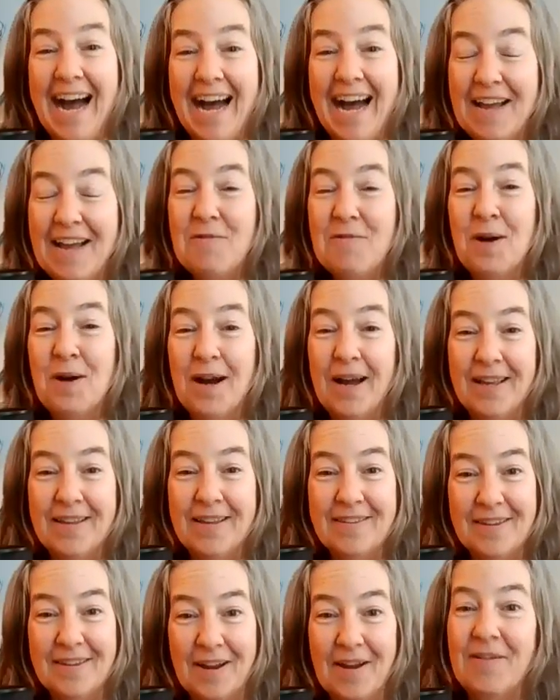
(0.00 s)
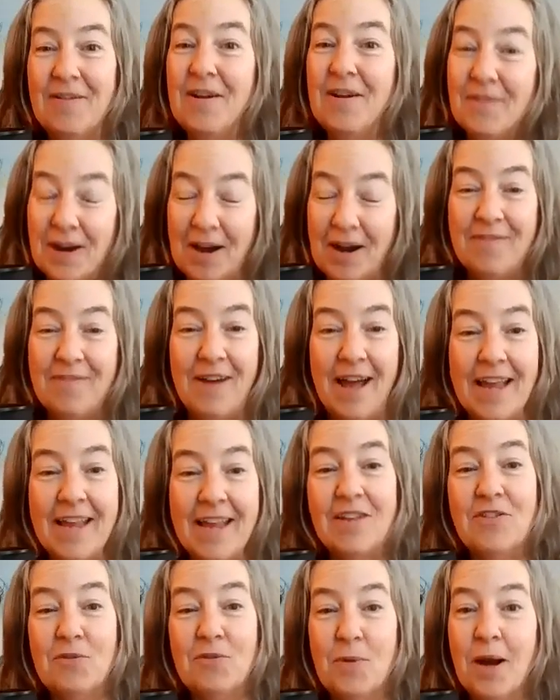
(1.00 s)
if I
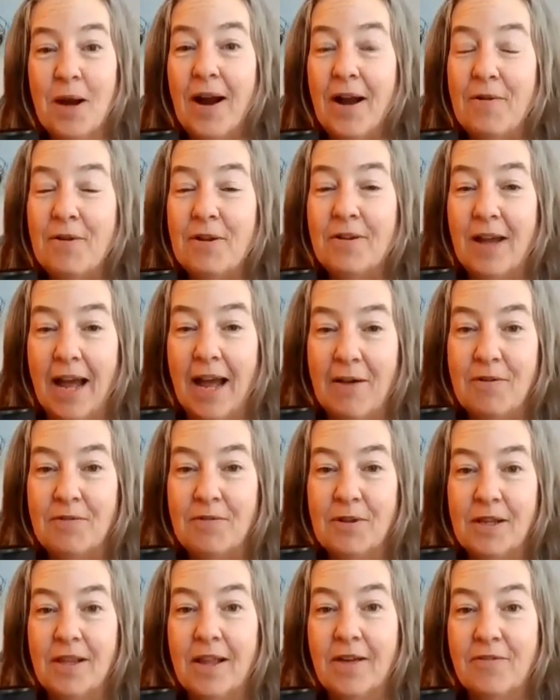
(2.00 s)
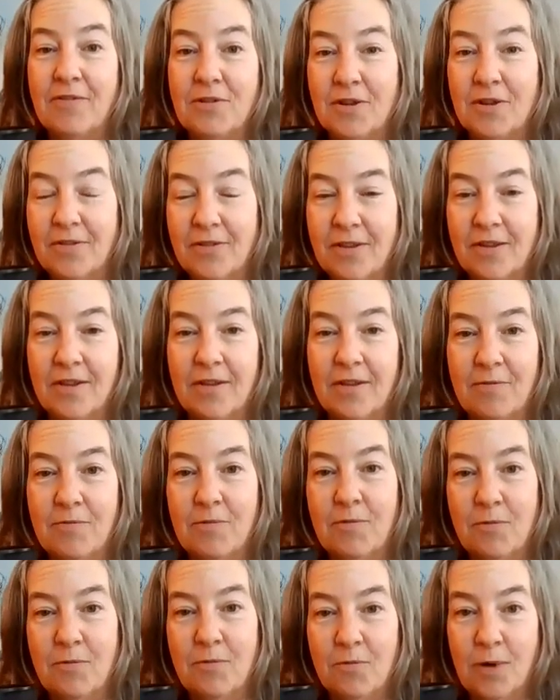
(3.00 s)
can swear, I would really love to, because
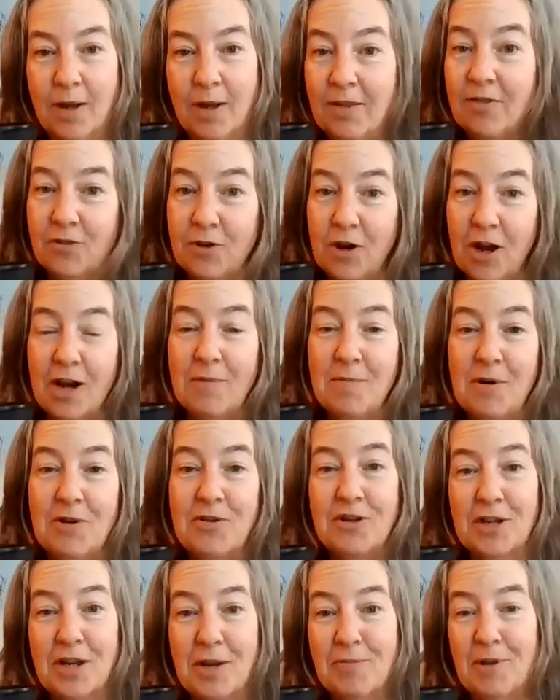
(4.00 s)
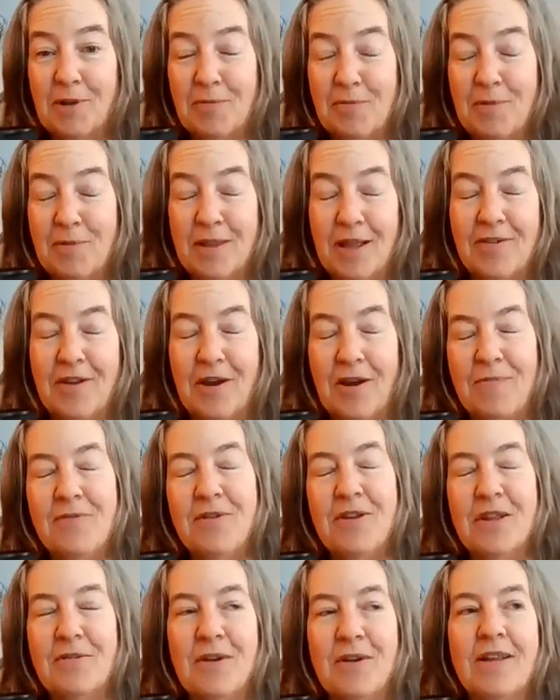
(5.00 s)
when strong emotion comes up in me, that's how I'm
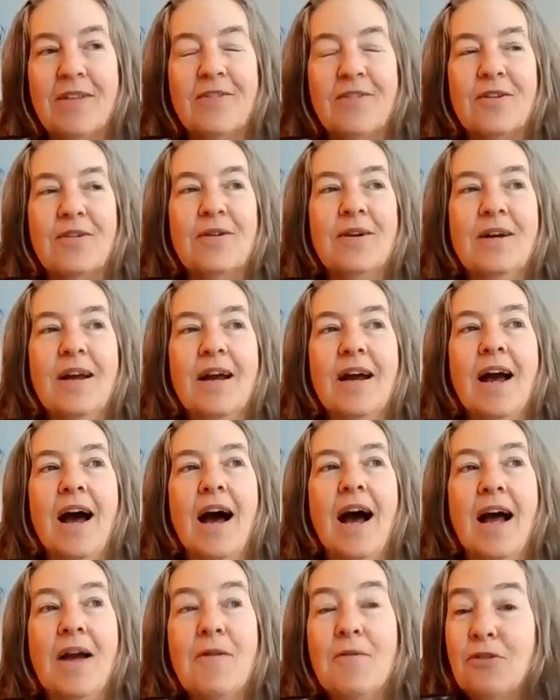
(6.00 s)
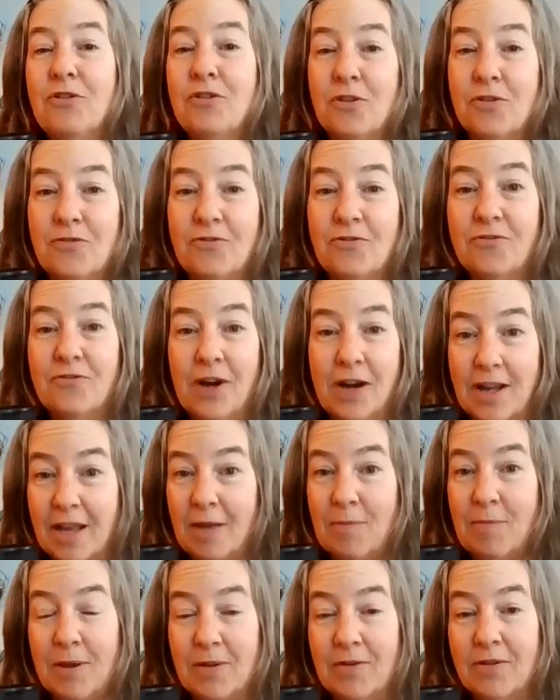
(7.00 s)
feeling, right? So I was so
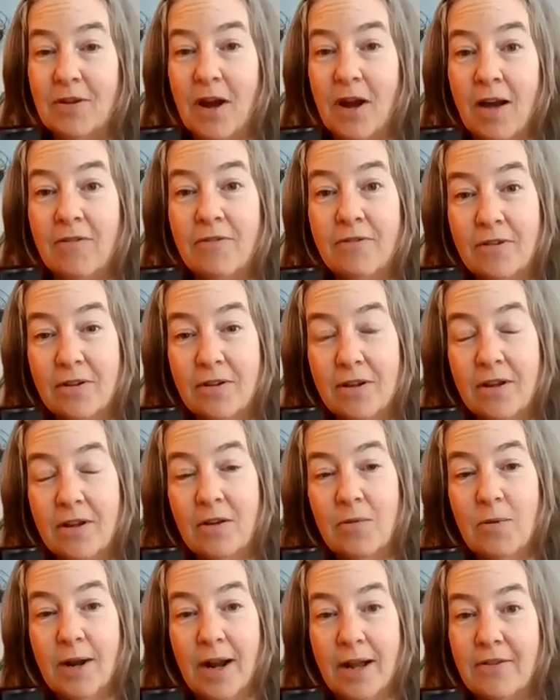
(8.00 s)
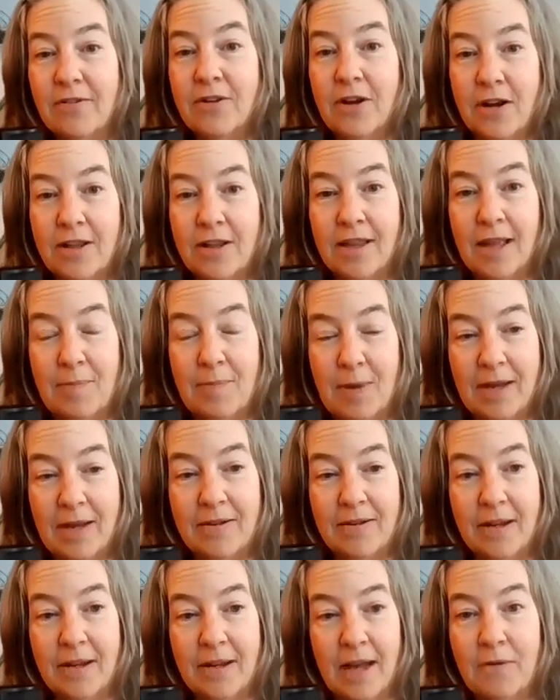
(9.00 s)
fucking pissed off when I started that
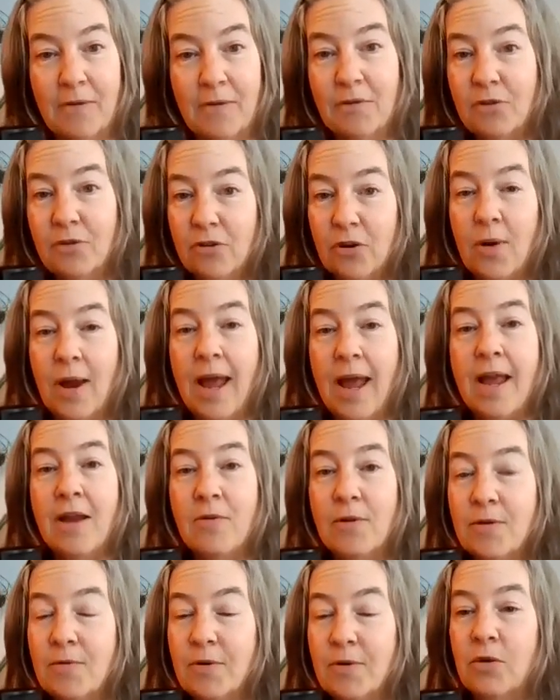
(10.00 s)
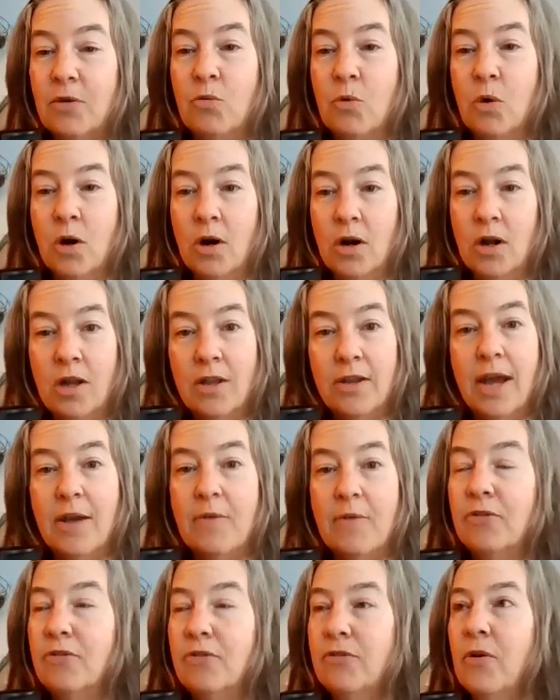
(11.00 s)
painting. I was so angry with the world. I
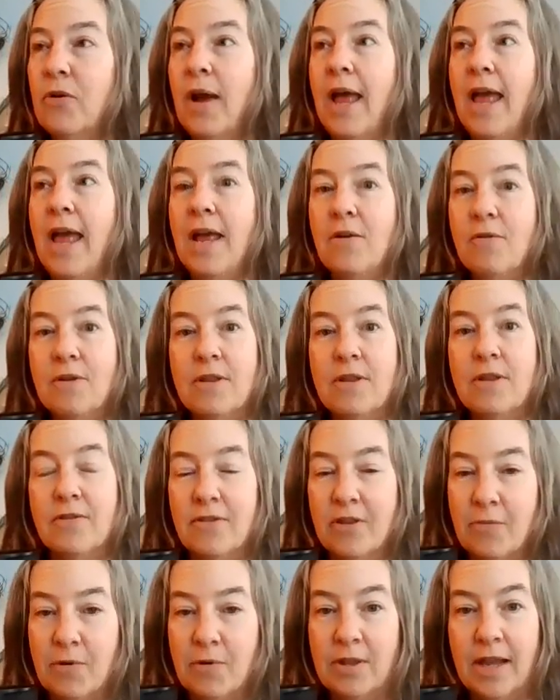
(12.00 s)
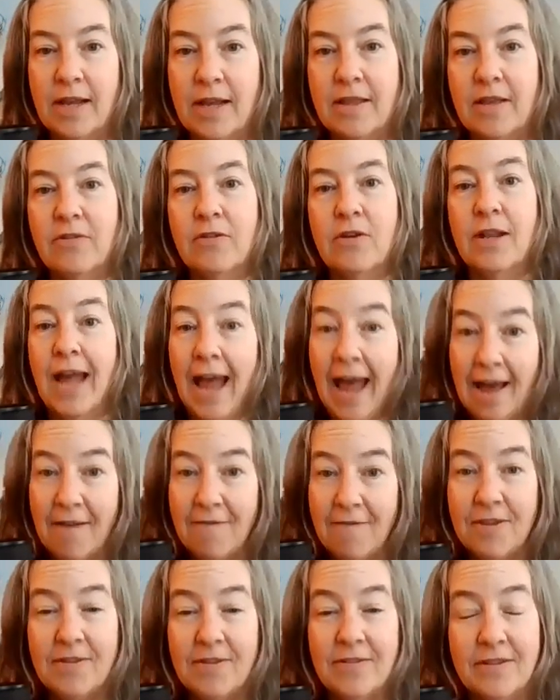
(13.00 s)
was so angry that someone like this could
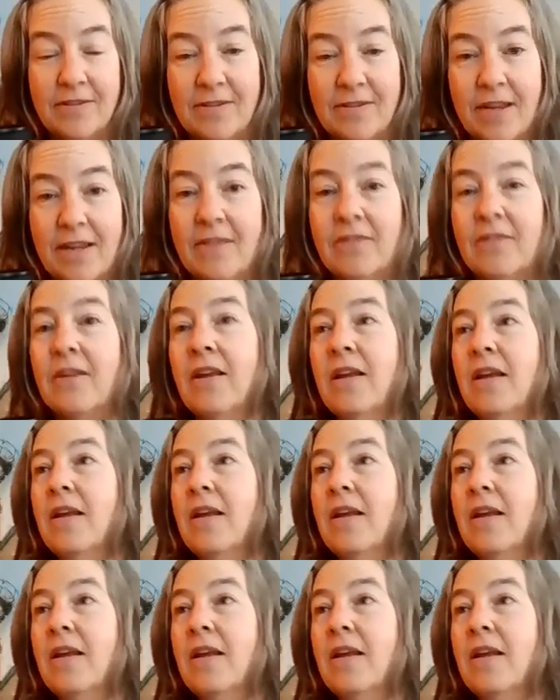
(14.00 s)
have this disease,